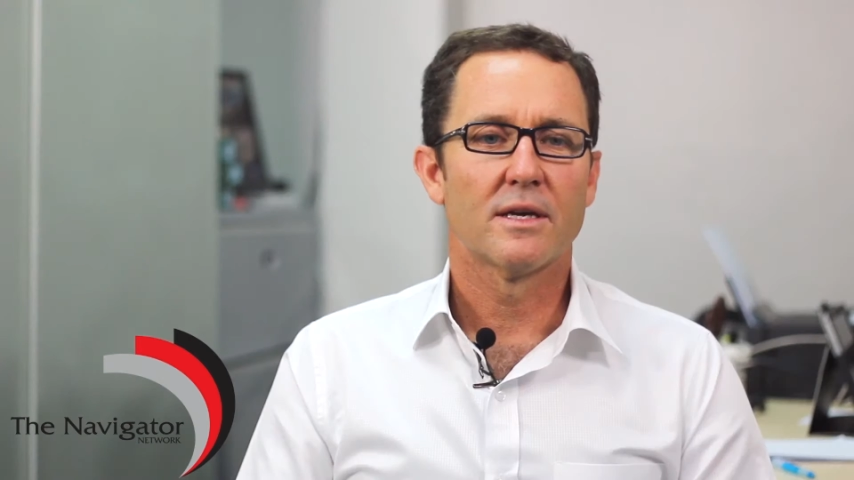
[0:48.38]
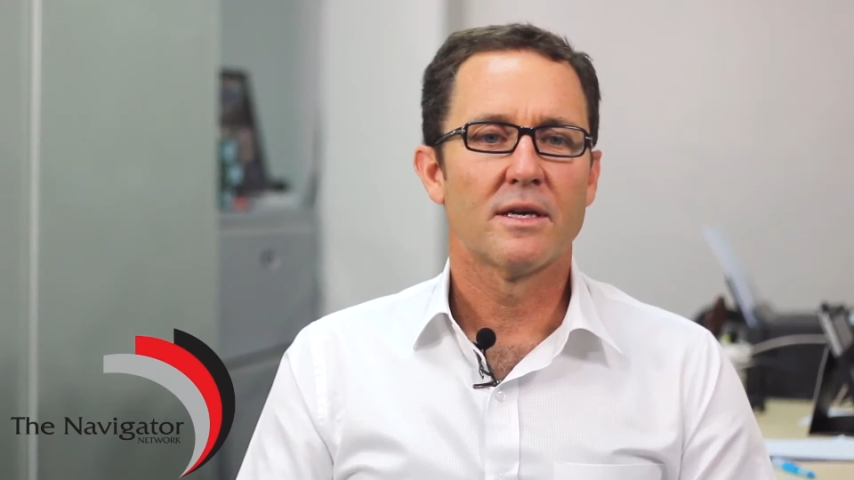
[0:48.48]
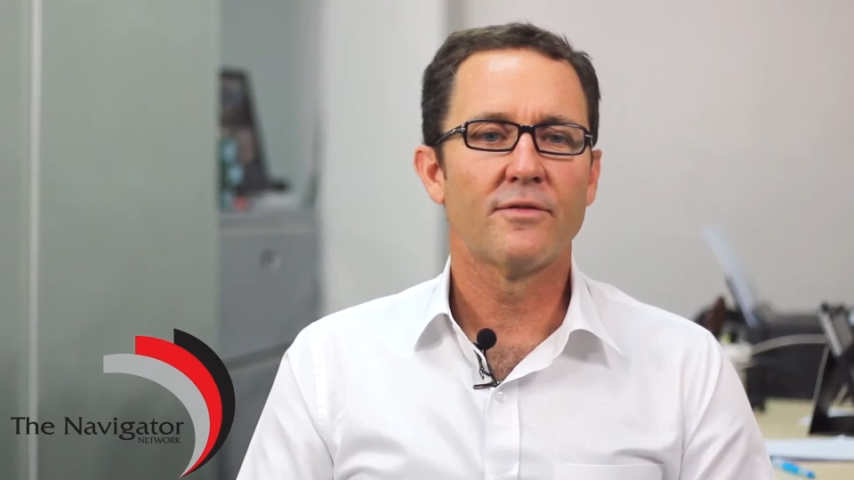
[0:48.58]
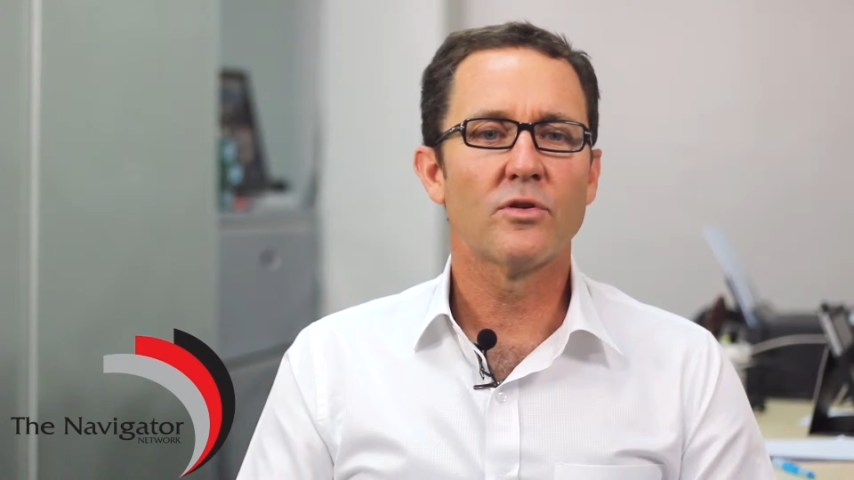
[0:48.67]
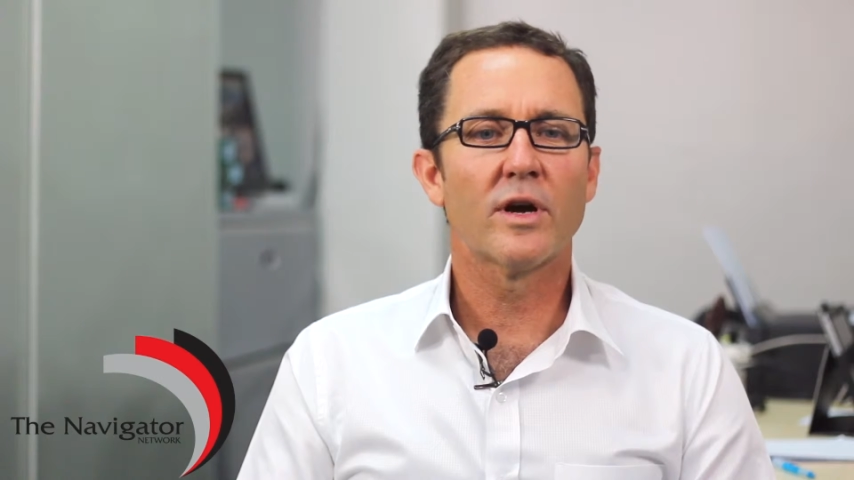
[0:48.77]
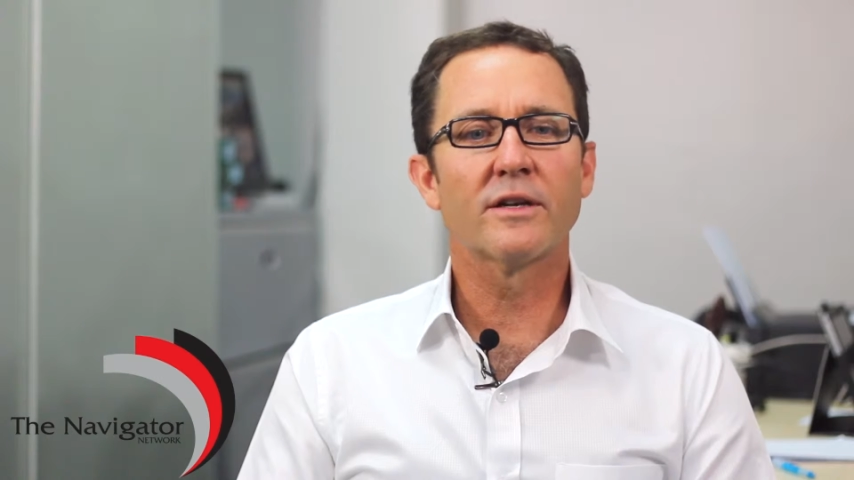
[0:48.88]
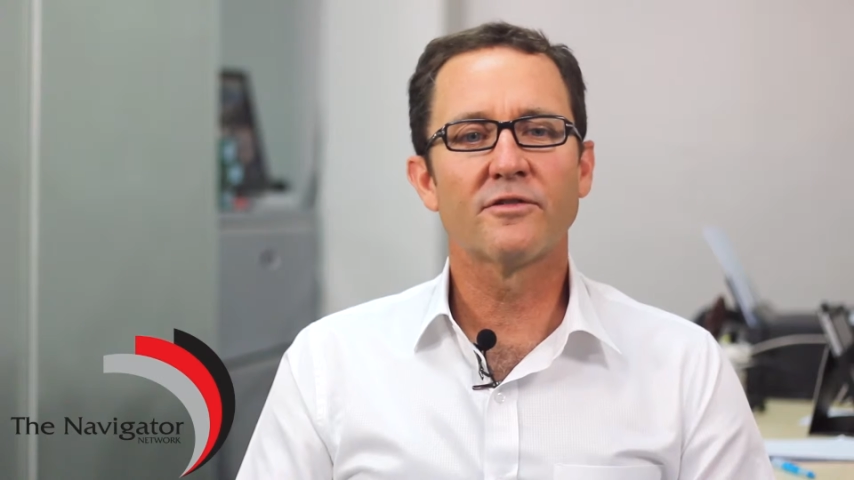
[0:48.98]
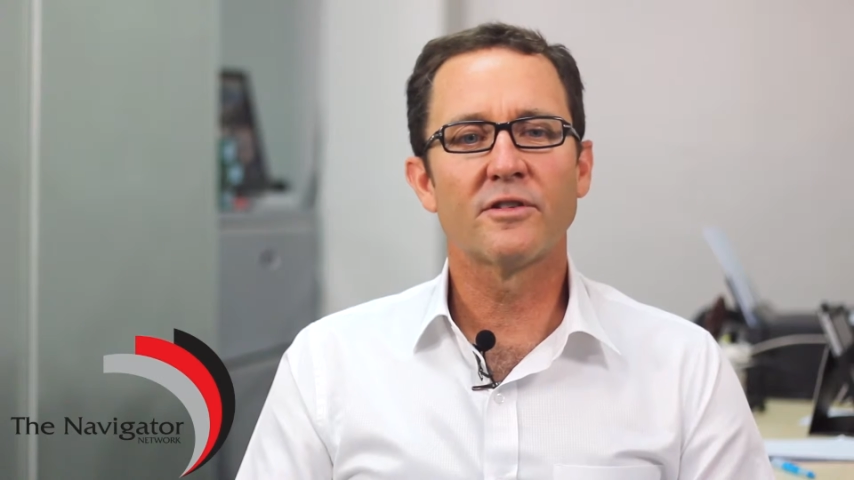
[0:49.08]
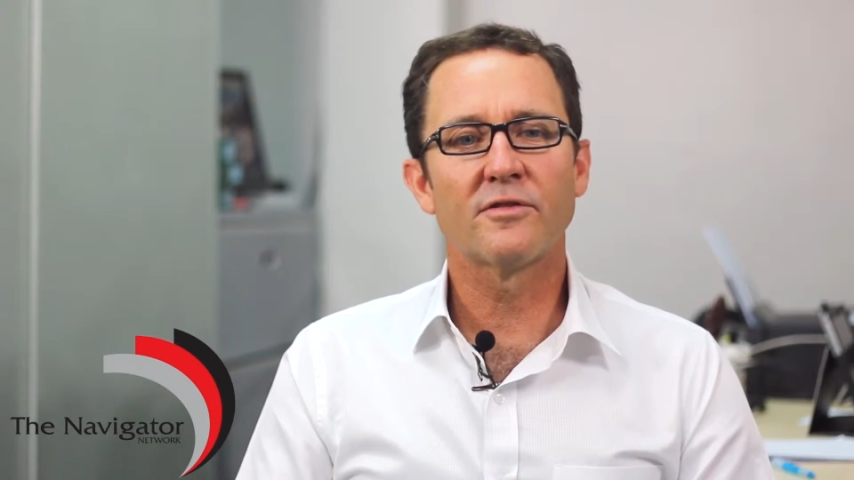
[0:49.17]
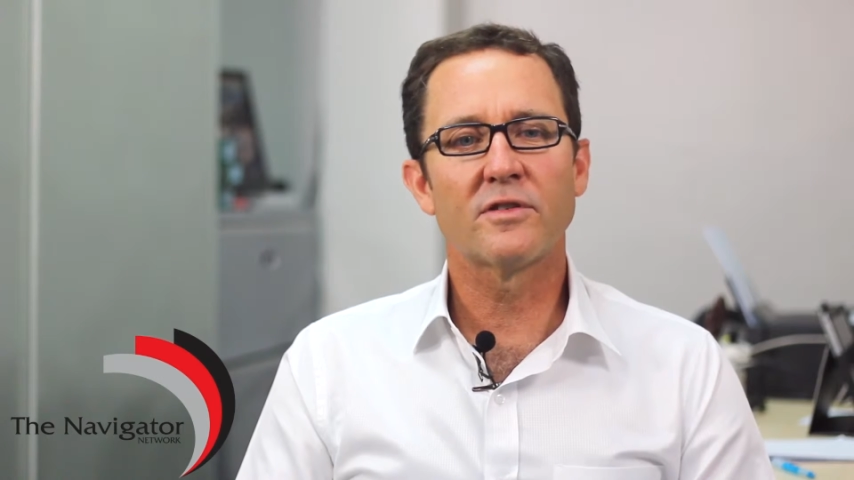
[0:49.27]
If you're under
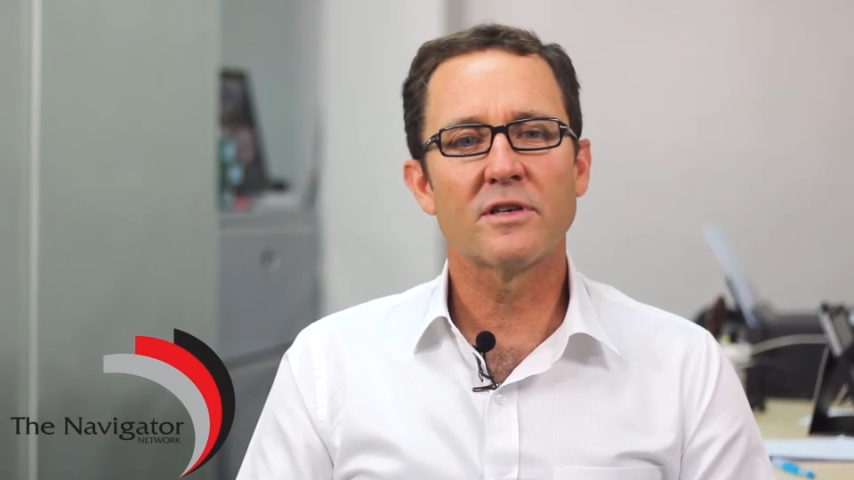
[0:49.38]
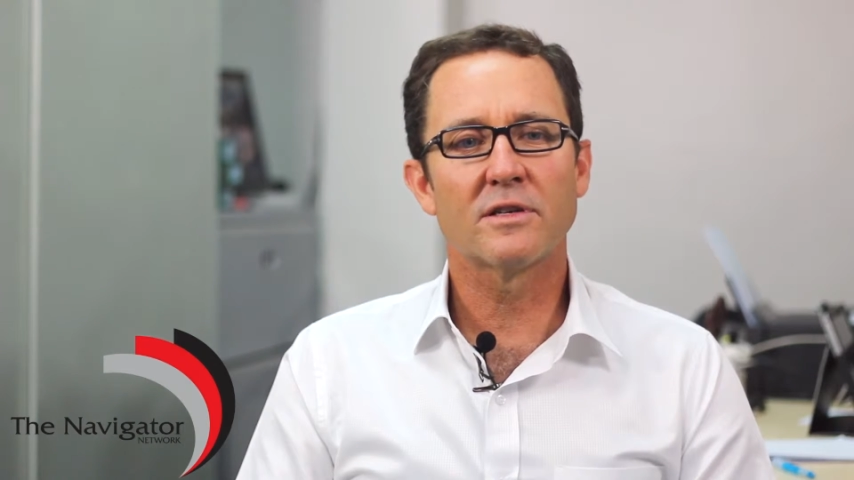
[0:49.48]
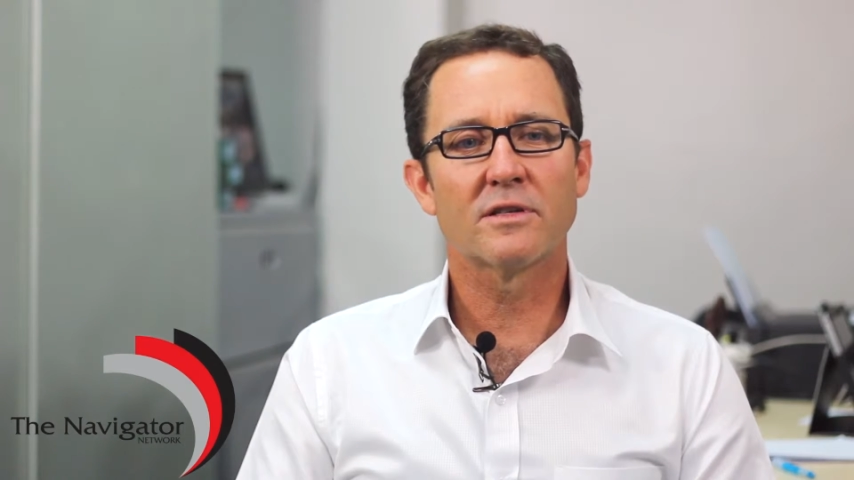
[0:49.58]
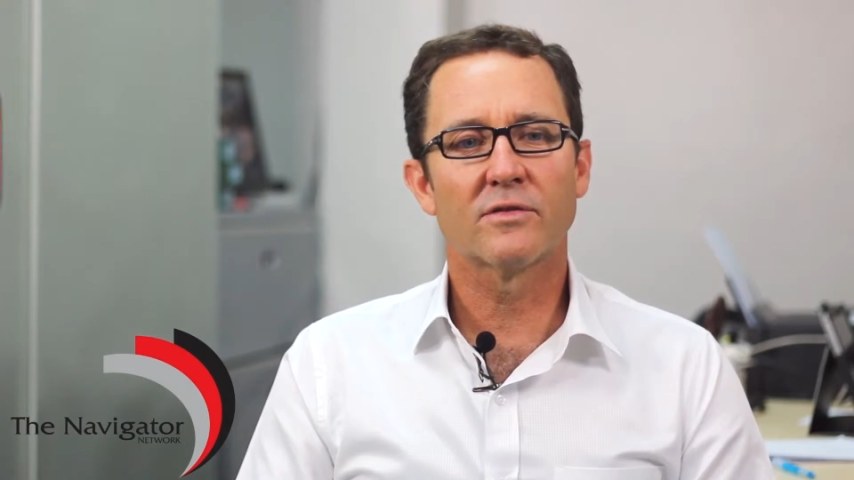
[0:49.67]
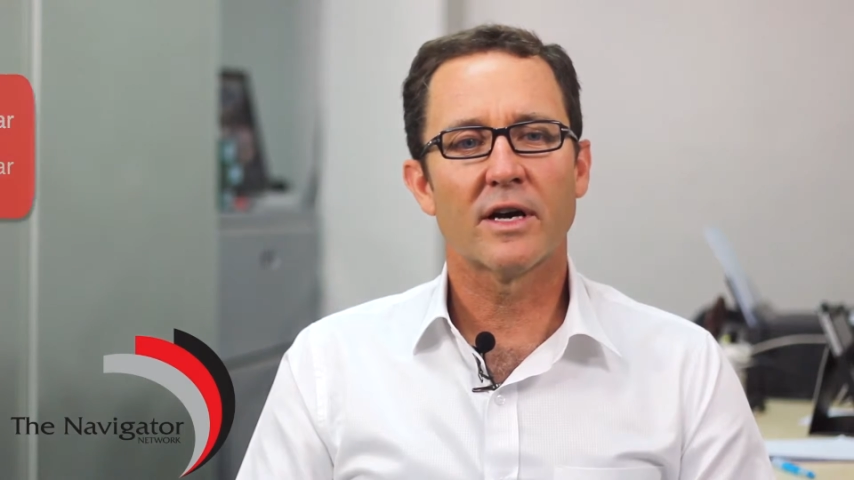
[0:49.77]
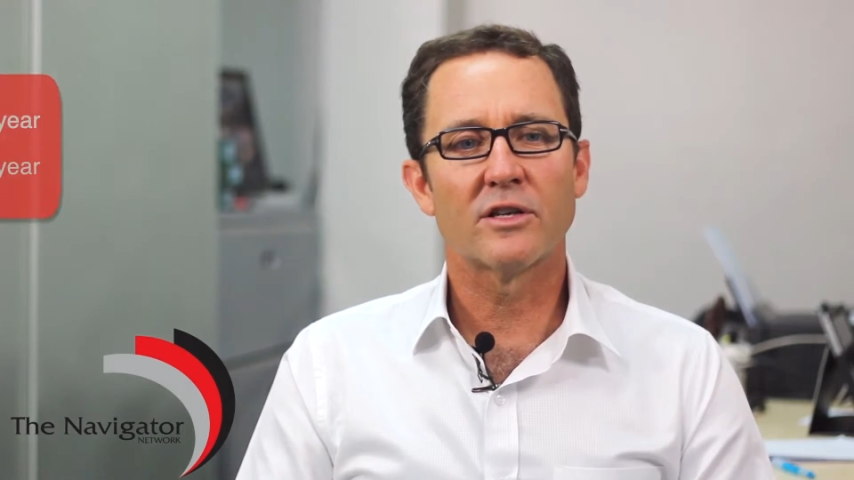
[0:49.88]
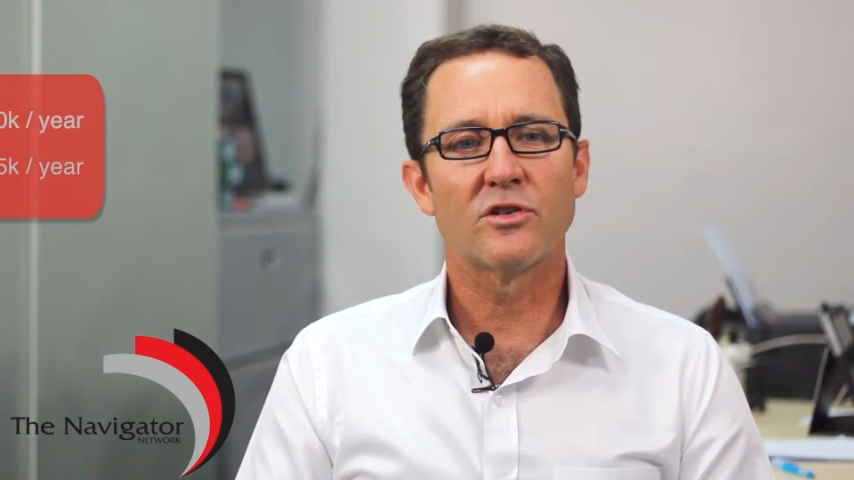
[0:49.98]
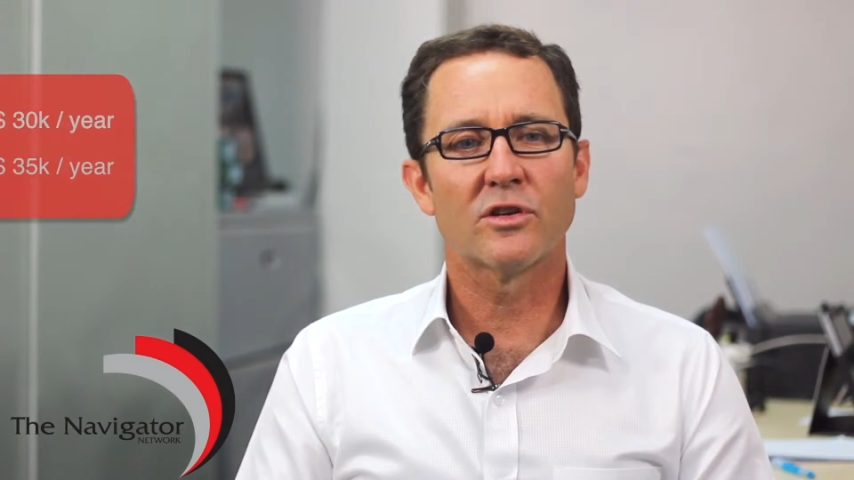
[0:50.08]
50 years of age,